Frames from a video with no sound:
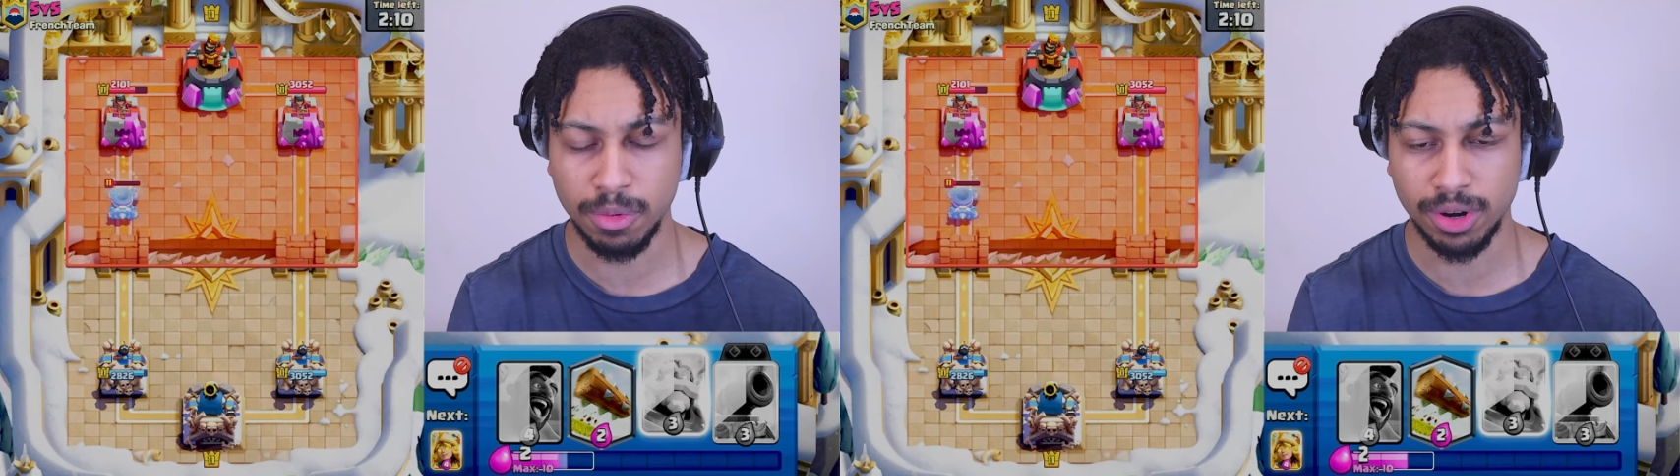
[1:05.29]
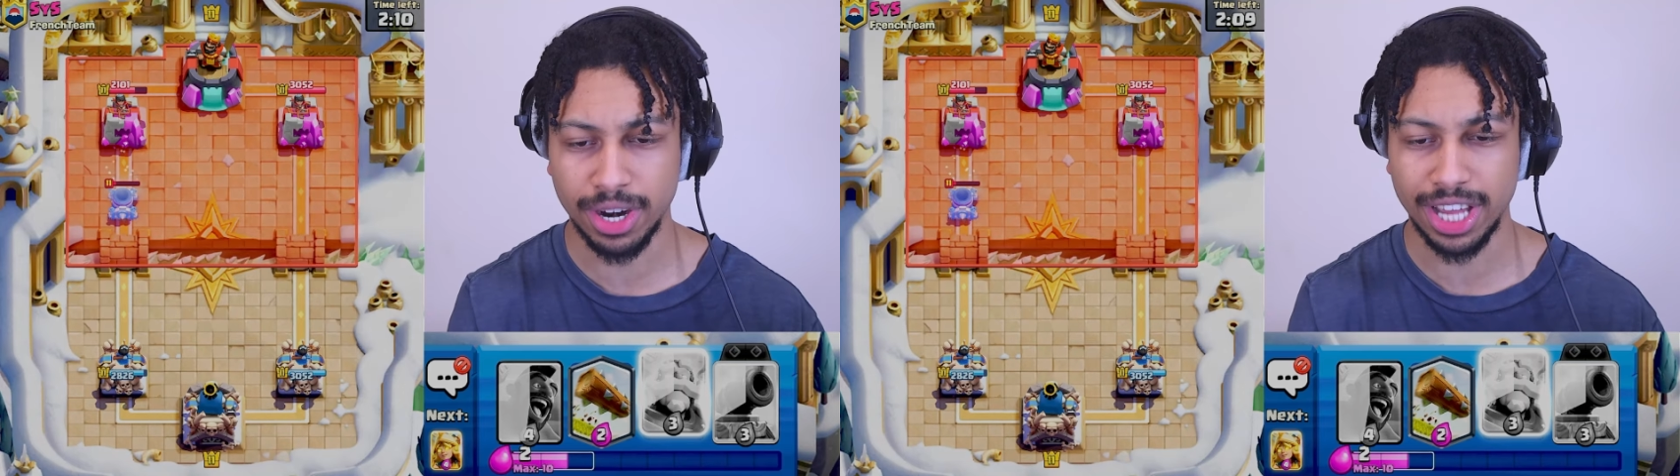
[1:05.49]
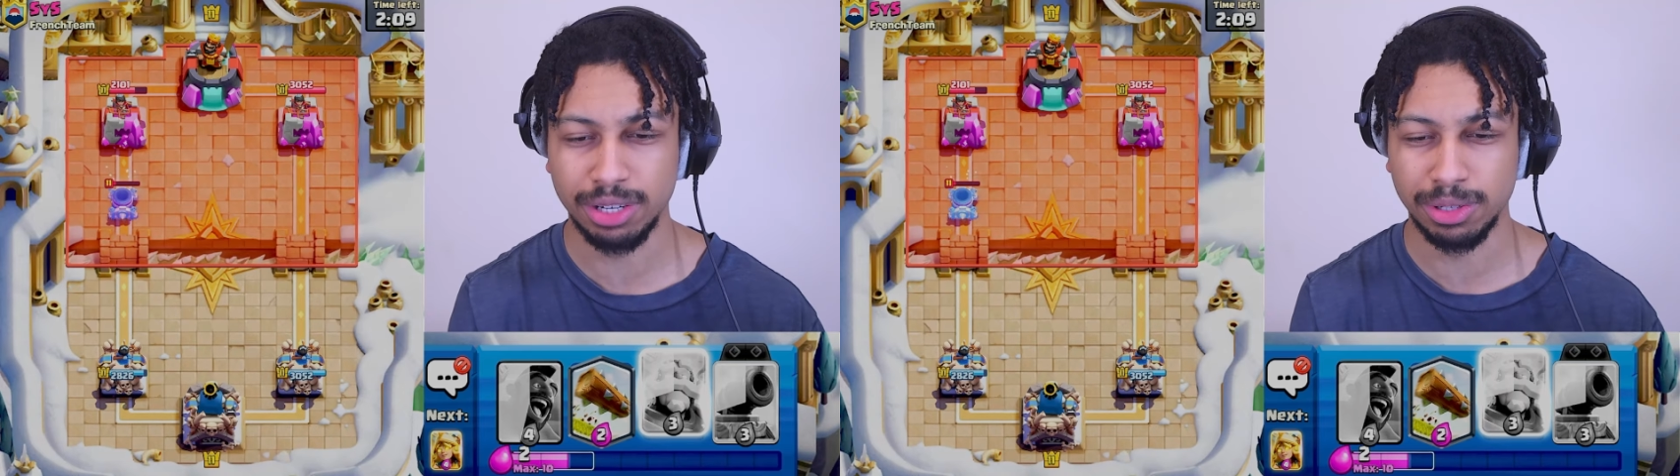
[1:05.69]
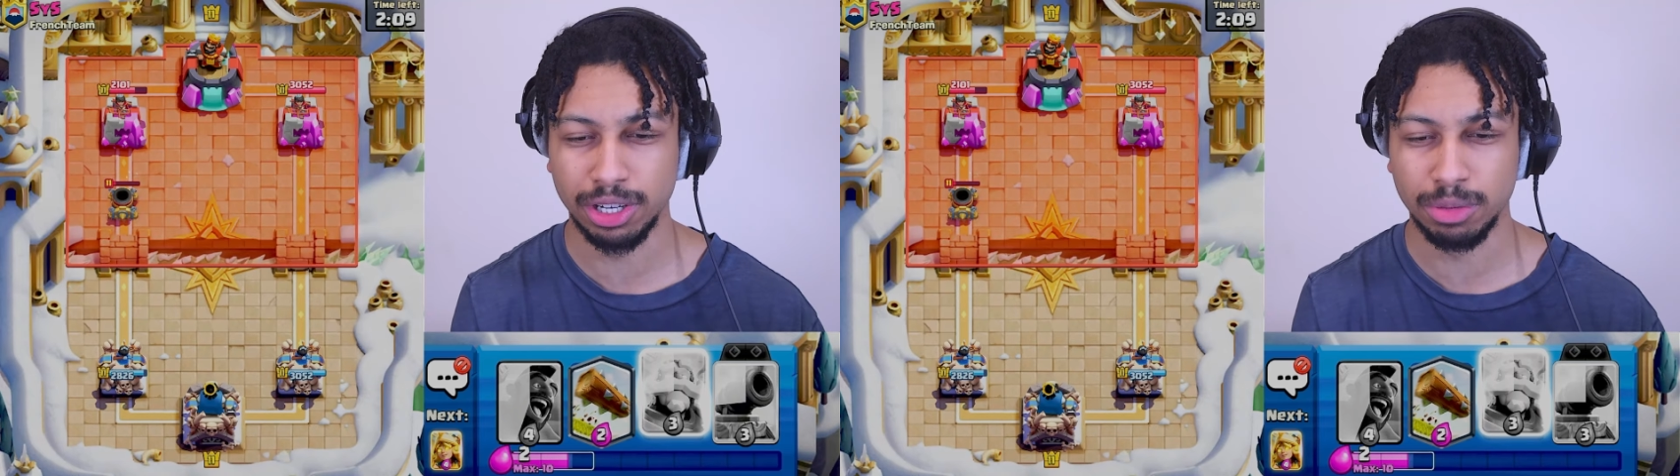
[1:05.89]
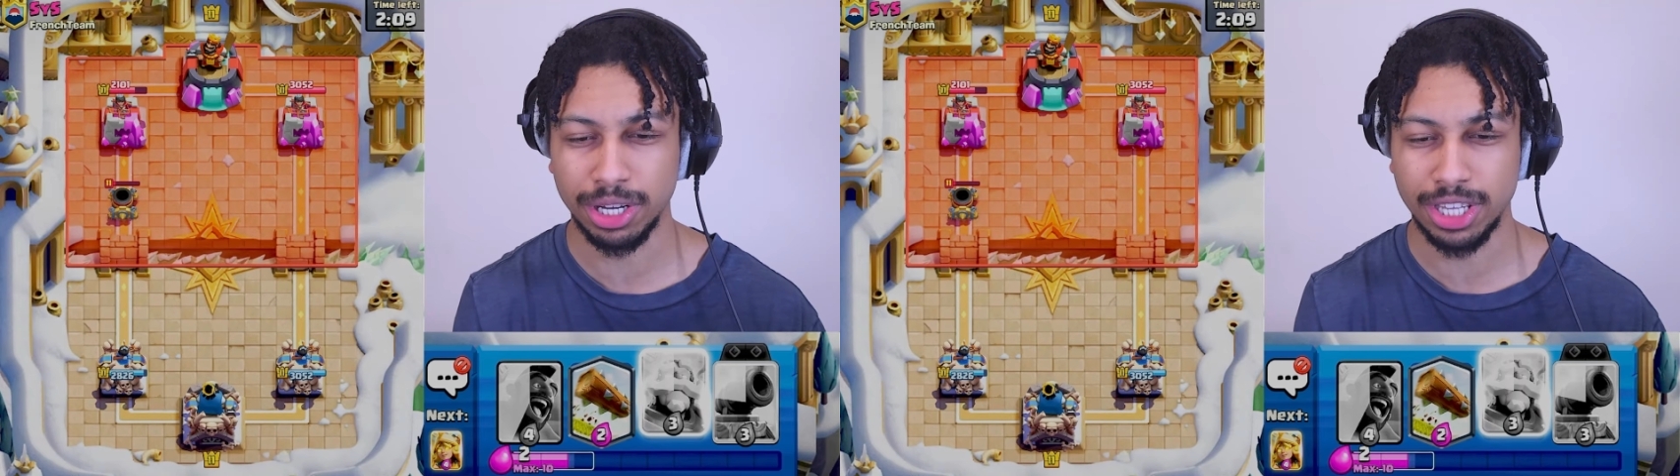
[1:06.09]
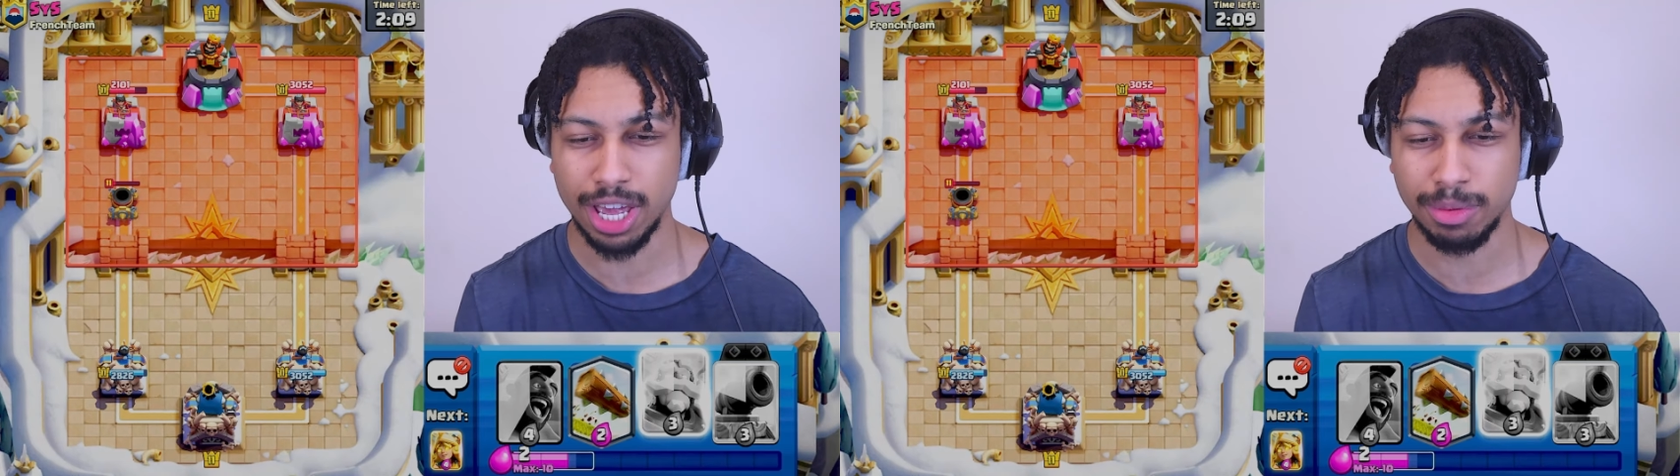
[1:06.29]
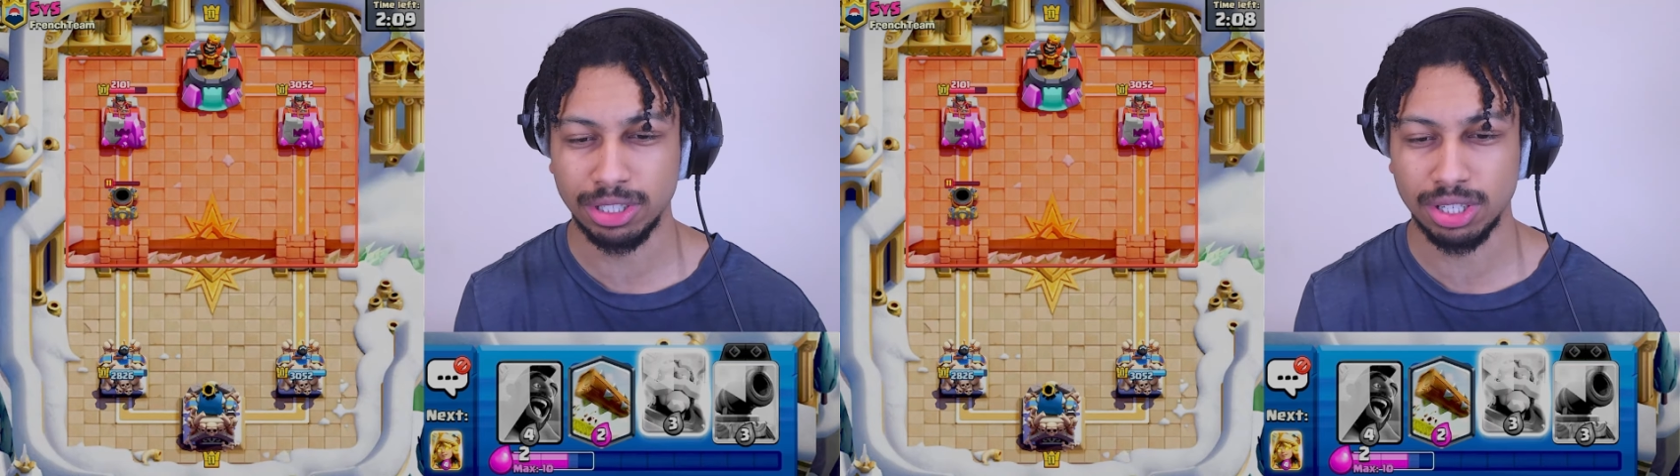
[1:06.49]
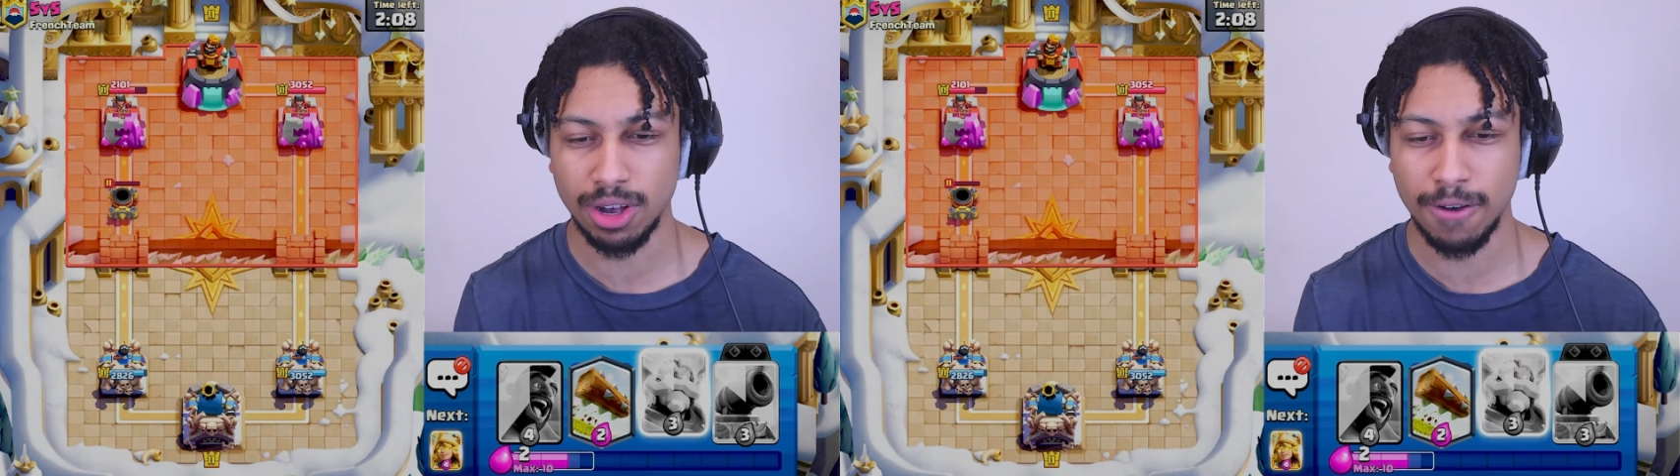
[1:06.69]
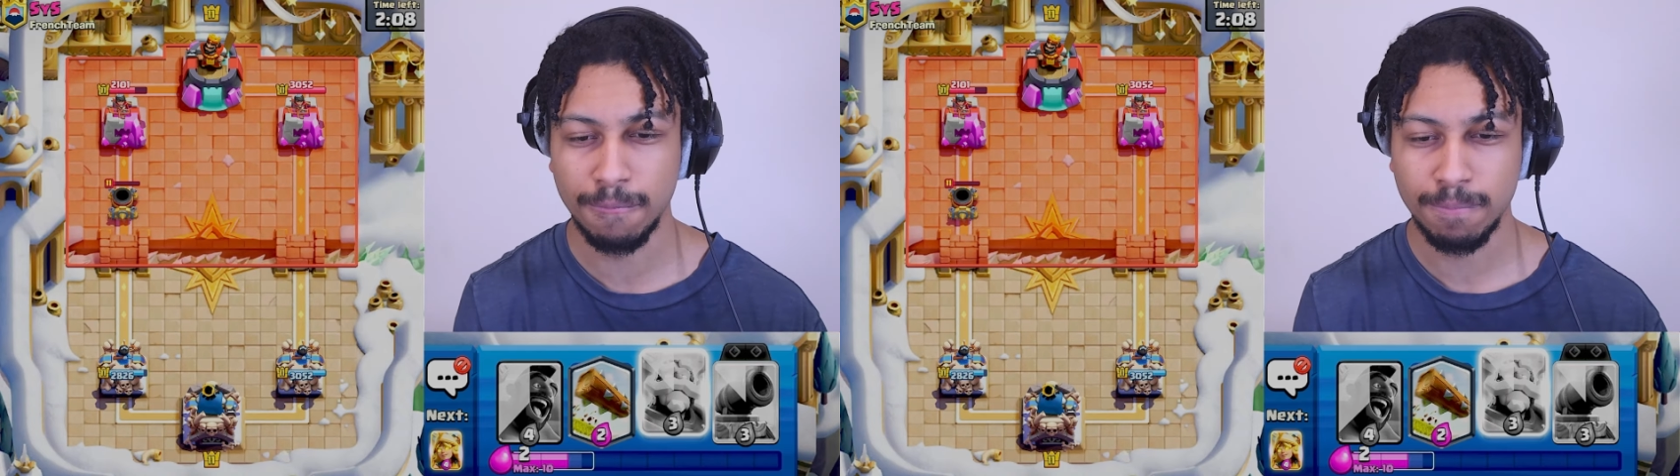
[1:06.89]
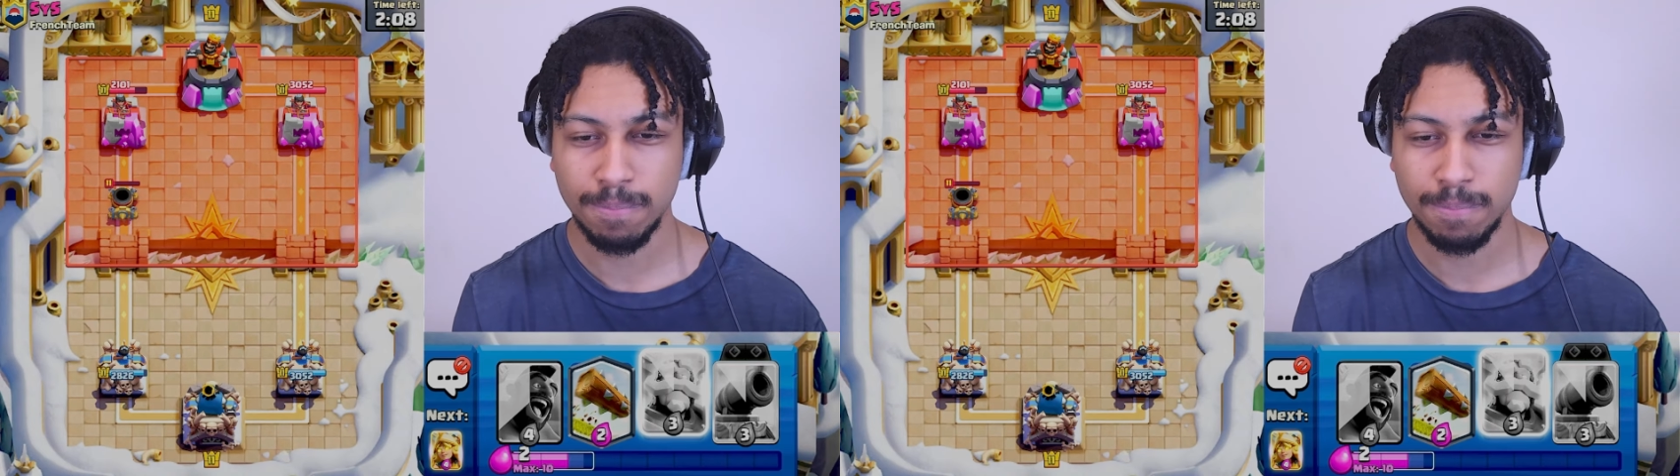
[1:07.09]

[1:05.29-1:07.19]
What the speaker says: mortar and do a little bit of damage, so